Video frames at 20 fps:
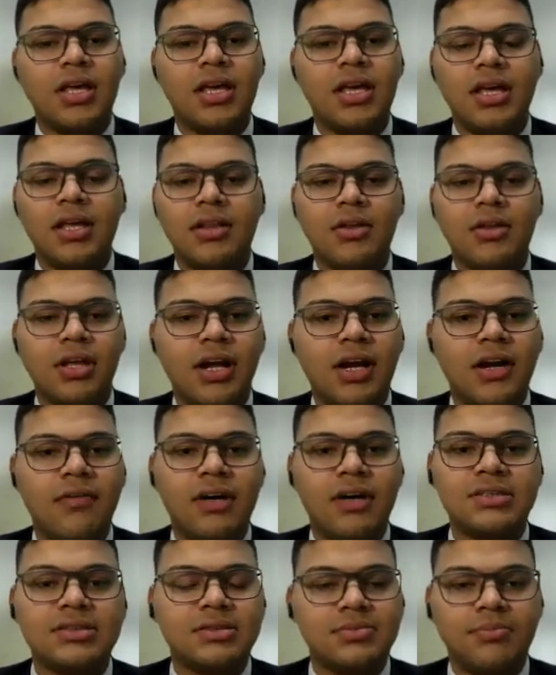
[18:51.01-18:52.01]
again
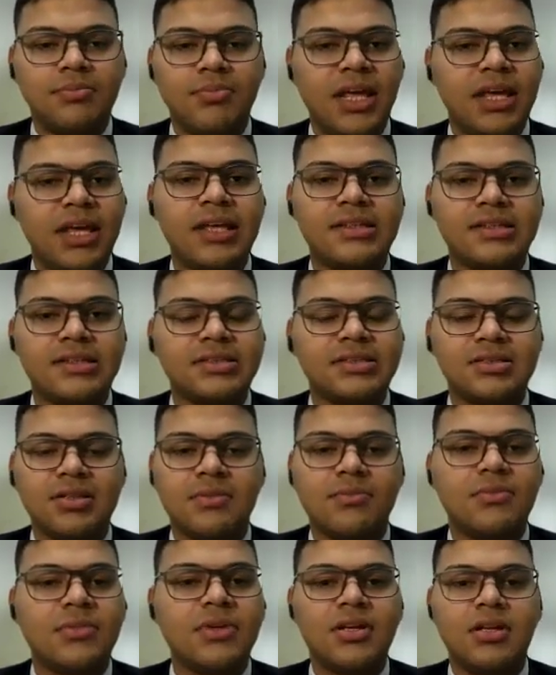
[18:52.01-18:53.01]
advanced braking
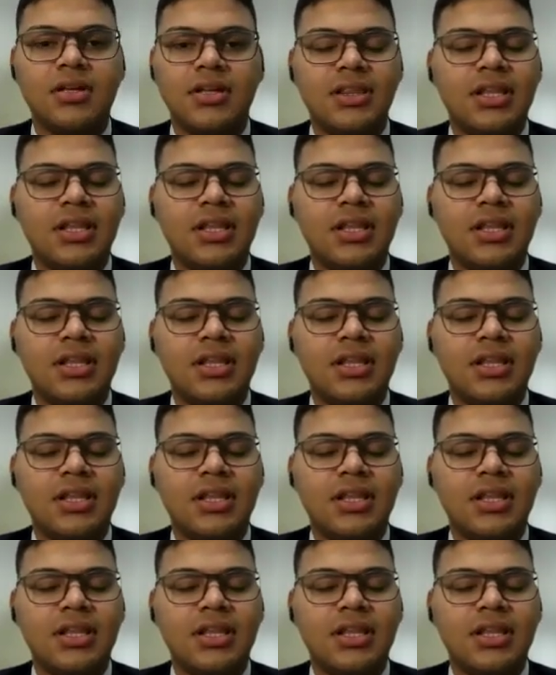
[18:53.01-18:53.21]
system